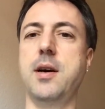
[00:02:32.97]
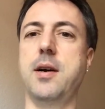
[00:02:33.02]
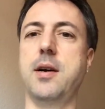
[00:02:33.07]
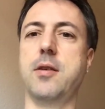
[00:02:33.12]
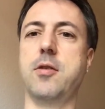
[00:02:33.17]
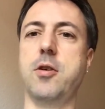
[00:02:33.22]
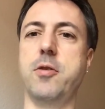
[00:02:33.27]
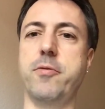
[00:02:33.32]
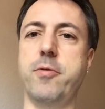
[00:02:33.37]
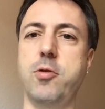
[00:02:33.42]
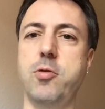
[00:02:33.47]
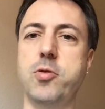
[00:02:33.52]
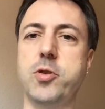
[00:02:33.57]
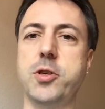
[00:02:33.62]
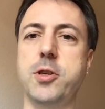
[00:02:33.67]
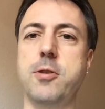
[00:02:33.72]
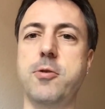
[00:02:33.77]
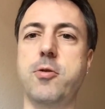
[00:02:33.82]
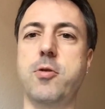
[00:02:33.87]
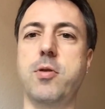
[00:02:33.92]

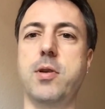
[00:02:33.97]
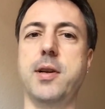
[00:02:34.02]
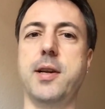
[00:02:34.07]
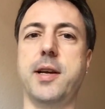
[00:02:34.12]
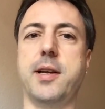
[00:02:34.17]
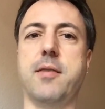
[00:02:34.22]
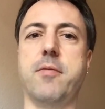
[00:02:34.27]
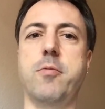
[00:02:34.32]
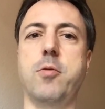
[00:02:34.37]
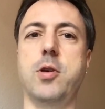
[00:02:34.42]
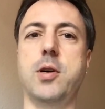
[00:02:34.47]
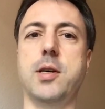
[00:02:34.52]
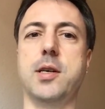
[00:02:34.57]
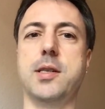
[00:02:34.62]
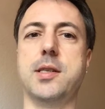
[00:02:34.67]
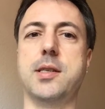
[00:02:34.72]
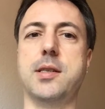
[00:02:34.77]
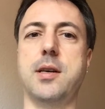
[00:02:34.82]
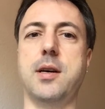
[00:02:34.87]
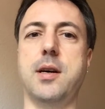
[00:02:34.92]
convolutional neural
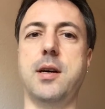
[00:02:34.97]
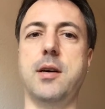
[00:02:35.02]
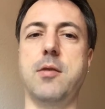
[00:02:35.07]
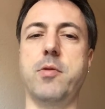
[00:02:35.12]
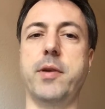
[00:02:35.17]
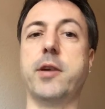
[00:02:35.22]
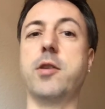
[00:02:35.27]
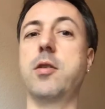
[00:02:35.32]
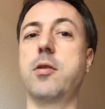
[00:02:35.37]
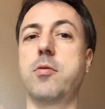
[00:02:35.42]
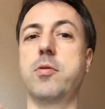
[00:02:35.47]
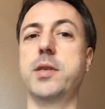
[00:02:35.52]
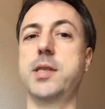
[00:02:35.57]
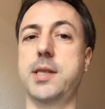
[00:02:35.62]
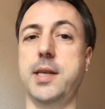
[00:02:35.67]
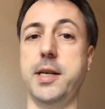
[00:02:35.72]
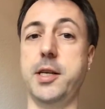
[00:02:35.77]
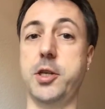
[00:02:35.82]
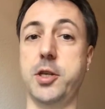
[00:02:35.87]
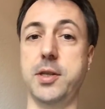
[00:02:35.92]
networks are
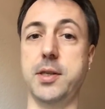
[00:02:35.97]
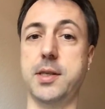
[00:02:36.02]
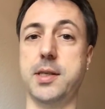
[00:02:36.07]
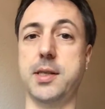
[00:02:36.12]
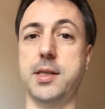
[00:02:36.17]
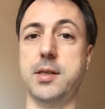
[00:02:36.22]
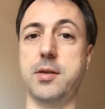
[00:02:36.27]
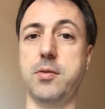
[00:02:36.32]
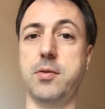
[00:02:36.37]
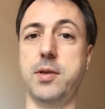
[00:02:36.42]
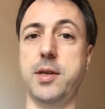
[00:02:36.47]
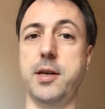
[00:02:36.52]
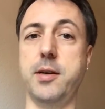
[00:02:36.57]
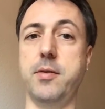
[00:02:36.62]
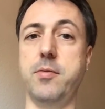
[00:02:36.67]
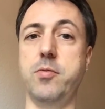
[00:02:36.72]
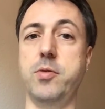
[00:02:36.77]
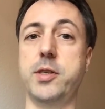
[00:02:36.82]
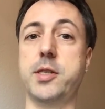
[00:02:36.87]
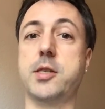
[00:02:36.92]
regularizations. So they
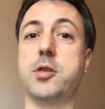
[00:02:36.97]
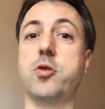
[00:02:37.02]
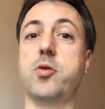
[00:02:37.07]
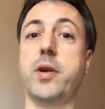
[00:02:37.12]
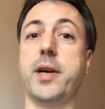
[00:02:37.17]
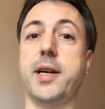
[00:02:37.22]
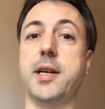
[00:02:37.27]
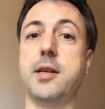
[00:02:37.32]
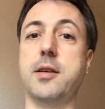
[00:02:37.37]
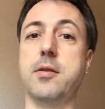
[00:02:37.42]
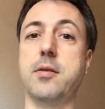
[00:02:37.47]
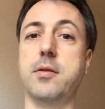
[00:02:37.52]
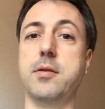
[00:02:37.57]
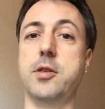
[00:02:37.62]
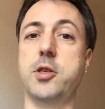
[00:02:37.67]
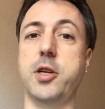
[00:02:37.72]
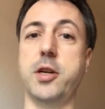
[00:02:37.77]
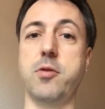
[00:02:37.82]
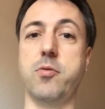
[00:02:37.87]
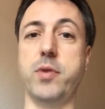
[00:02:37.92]
restrict
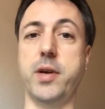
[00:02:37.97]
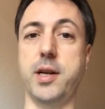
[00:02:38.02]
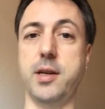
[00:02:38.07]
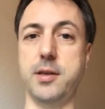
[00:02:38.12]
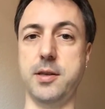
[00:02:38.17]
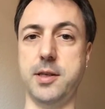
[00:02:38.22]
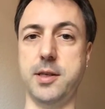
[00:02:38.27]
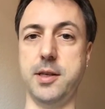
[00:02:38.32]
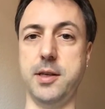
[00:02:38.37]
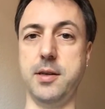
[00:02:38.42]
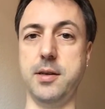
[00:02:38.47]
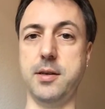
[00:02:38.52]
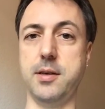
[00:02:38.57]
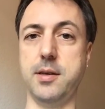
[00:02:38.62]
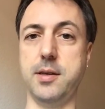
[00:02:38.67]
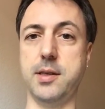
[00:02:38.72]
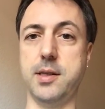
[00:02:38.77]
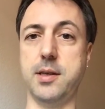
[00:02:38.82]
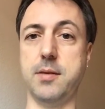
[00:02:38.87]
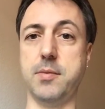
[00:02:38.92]
generality
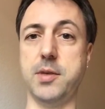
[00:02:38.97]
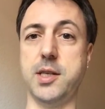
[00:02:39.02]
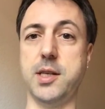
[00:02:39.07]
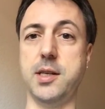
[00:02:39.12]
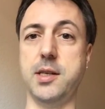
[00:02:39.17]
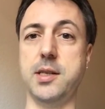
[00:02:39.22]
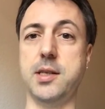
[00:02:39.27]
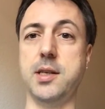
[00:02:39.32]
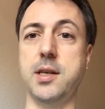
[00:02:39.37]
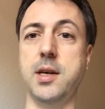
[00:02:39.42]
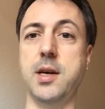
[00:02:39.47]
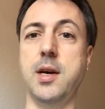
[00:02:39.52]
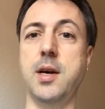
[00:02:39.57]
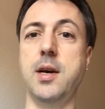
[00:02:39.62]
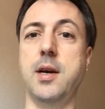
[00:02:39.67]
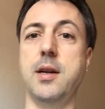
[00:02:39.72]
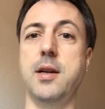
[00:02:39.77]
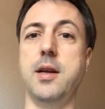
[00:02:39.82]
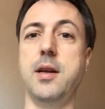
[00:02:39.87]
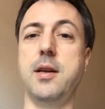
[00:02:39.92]
in some sense.
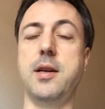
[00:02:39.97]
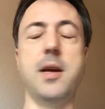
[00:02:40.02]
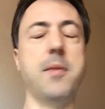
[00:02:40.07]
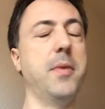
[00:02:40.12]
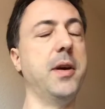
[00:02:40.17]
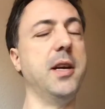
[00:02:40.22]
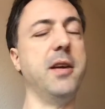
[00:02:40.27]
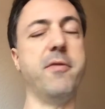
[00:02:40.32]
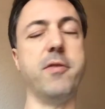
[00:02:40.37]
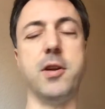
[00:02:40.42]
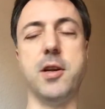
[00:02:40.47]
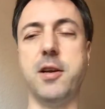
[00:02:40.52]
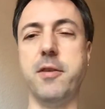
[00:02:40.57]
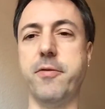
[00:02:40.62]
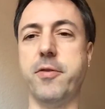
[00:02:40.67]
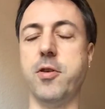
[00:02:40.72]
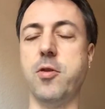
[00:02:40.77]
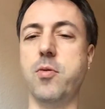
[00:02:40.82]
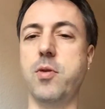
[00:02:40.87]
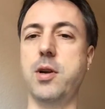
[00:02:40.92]
They may even give
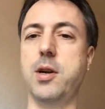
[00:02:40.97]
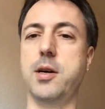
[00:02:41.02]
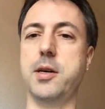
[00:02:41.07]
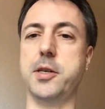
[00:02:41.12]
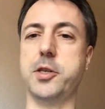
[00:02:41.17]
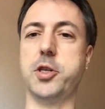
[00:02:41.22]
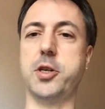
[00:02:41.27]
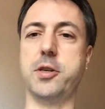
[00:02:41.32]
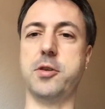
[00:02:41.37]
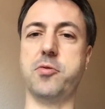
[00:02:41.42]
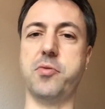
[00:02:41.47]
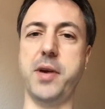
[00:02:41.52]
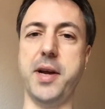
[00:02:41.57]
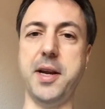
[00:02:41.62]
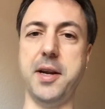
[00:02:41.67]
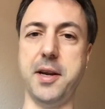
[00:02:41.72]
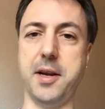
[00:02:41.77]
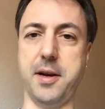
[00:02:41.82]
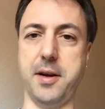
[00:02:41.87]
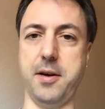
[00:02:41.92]
you a larger
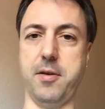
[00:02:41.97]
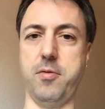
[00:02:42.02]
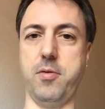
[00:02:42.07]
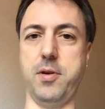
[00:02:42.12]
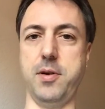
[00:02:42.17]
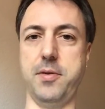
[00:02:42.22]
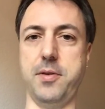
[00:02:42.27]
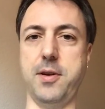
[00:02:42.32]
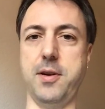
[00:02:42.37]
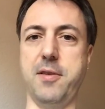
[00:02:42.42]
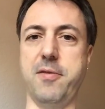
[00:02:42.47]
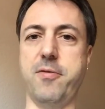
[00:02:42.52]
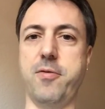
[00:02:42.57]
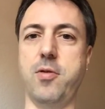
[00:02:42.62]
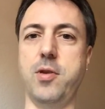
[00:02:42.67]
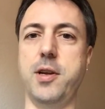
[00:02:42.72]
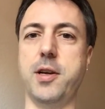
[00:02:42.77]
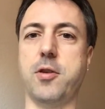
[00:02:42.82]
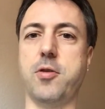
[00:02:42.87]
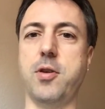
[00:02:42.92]
training error than a
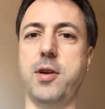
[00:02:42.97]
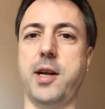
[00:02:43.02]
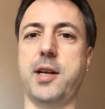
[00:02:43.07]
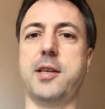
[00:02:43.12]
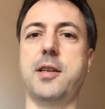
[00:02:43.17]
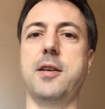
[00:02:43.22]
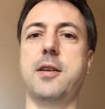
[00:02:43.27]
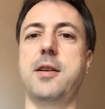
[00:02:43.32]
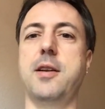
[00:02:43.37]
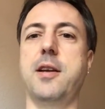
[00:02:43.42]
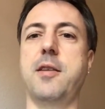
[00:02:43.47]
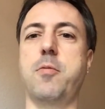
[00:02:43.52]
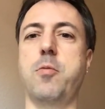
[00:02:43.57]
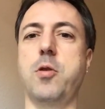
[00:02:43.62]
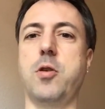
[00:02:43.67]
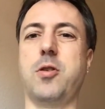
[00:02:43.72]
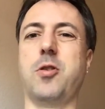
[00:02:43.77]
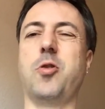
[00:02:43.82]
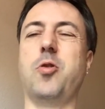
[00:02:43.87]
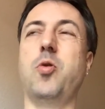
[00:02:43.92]
fully connected
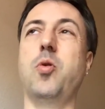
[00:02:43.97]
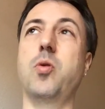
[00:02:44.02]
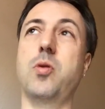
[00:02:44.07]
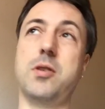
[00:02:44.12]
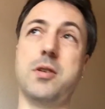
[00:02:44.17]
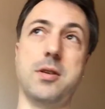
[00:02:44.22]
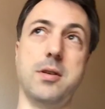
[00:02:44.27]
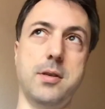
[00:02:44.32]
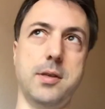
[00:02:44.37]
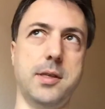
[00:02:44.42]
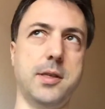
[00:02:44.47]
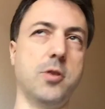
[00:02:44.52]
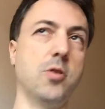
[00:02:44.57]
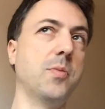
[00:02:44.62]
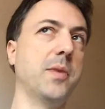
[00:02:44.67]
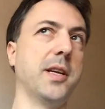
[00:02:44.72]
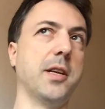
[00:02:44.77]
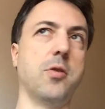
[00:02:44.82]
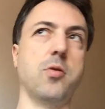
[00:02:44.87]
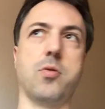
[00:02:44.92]
network could,
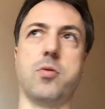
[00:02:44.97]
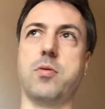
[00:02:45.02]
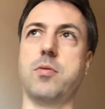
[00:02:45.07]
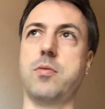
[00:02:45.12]
assuming you